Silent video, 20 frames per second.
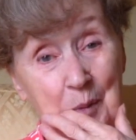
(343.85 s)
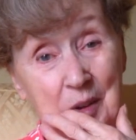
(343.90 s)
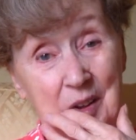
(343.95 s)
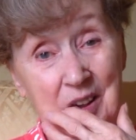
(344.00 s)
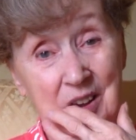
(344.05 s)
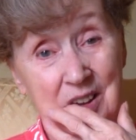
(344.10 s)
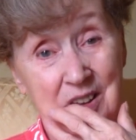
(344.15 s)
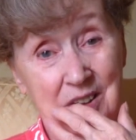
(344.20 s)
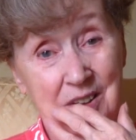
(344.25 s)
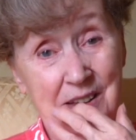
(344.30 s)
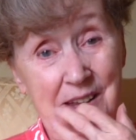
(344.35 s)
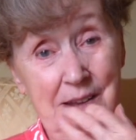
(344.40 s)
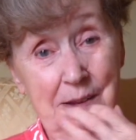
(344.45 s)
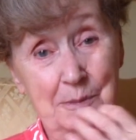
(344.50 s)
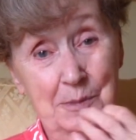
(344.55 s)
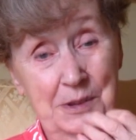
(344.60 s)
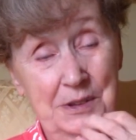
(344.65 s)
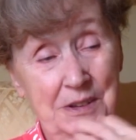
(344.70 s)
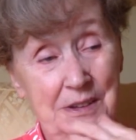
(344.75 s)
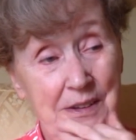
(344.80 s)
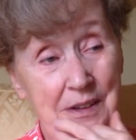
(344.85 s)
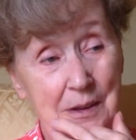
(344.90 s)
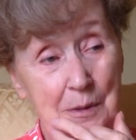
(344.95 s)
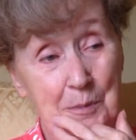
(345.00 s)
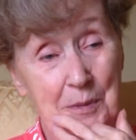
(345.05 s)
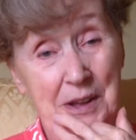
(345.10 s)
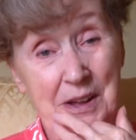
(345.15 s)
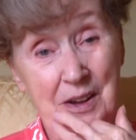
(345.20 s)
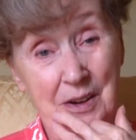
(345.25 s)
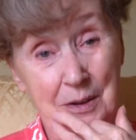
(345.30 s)
We kept it at the
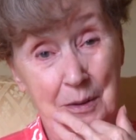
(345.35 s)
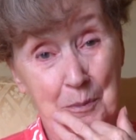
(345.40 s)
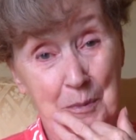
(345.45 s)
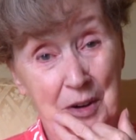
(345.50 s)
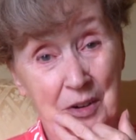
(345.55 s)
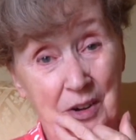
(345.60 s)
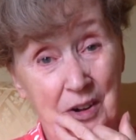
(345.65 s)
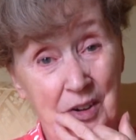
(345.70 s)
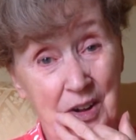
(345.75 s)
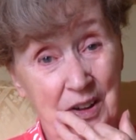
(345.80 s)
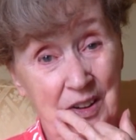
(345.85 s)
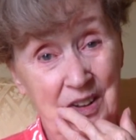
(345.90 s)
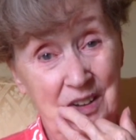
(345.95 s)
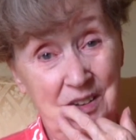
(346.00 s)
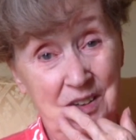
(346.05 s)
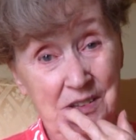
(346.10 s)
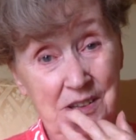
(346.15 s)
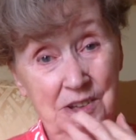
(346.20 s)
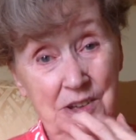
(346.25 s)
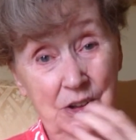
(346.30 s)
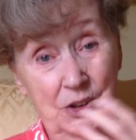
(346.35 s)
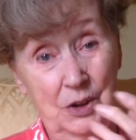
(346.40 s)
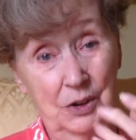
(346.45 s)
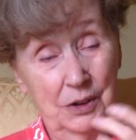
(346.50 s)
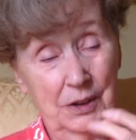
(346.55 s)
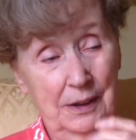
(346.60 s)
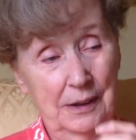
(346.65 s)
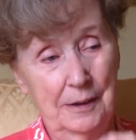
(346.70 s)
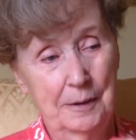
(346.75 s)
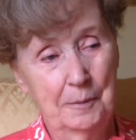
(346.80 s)
Binder-Macleod, next to the
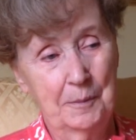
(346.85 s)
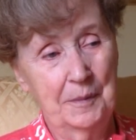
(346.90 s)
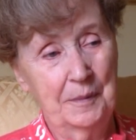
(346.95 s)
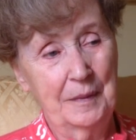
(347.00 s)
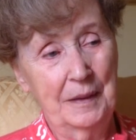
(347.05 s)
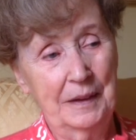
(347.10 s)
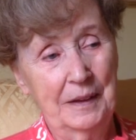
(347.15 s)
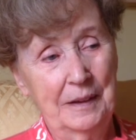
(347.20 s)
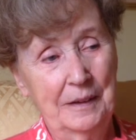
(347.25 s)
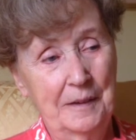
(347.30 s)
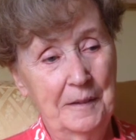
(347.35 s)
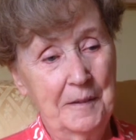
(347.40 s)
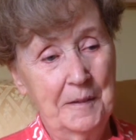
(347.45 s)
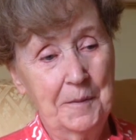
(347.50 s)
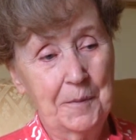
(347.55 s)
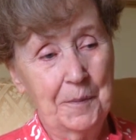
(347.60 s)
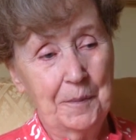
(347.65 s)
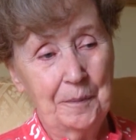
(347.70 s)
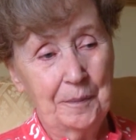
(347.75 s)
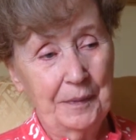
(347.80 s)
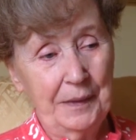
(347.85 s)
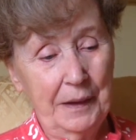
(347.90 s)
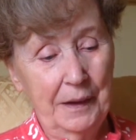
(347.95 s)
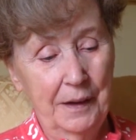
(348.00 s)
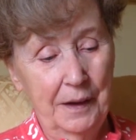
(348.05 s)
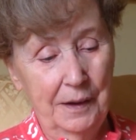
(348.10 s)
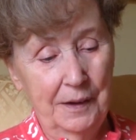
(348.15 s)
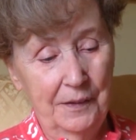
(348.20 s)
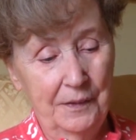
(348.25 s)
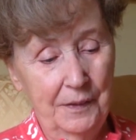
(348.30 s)
yacht club.
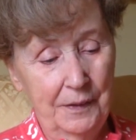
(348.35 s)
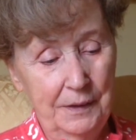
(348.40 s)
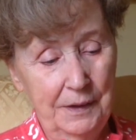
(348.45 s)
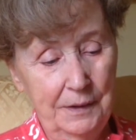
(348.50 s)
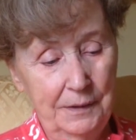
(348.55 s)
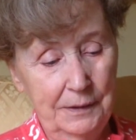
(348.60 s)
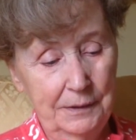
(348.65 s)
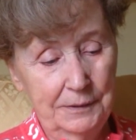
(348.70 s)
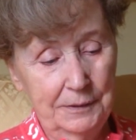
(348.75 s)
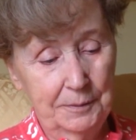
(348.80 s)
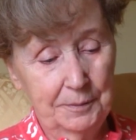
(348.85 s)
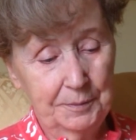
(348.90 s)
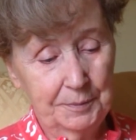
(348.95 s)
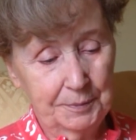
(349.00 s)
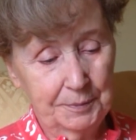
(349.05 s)
And the